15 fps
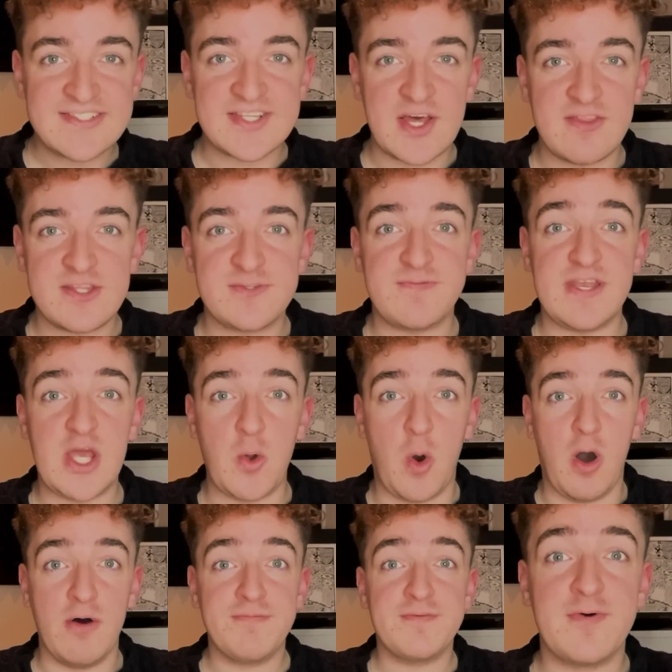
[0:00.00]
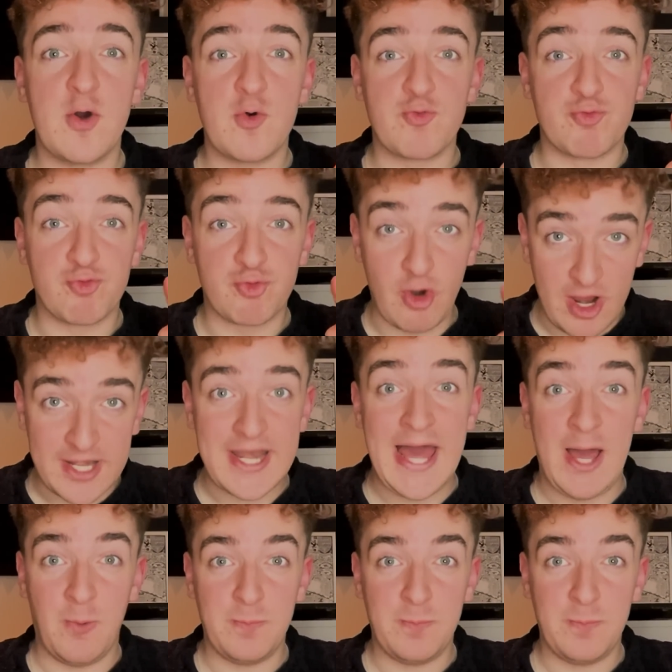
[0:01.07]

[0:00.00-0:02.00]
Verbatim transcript: turn this video off right now.